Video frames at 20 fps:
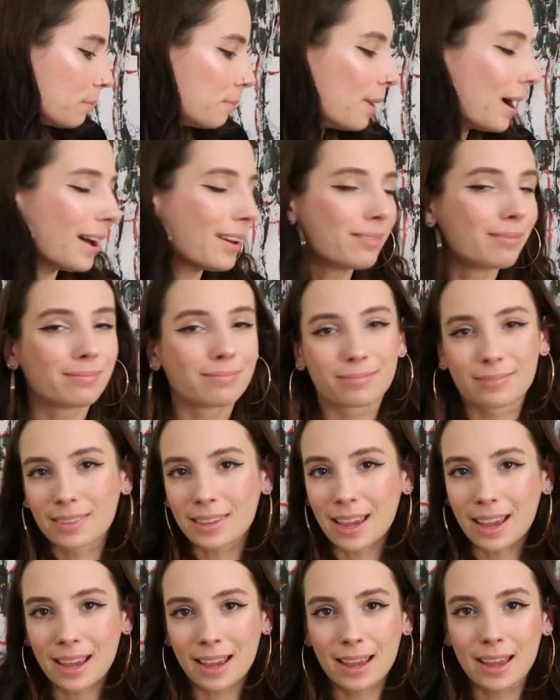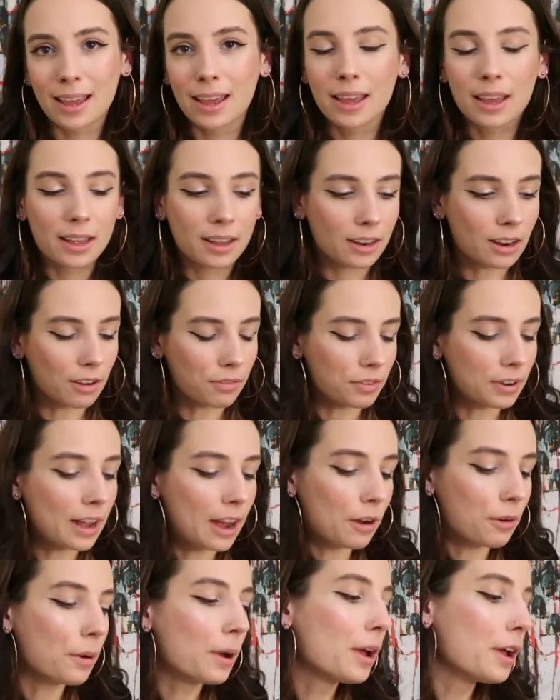but not for
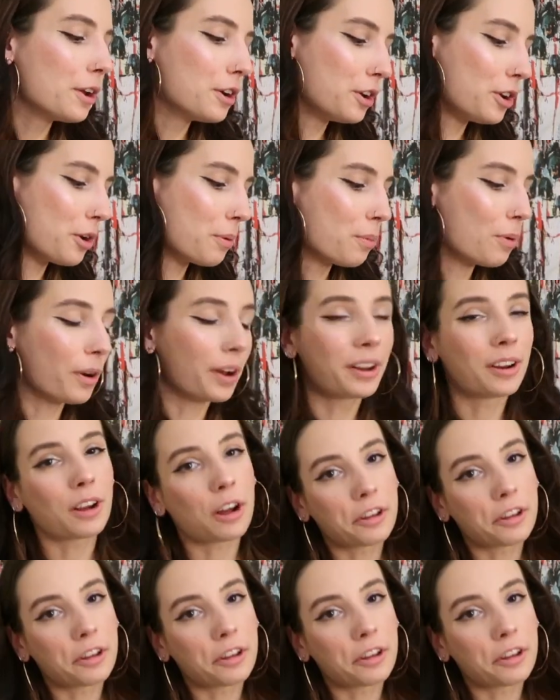now, no point.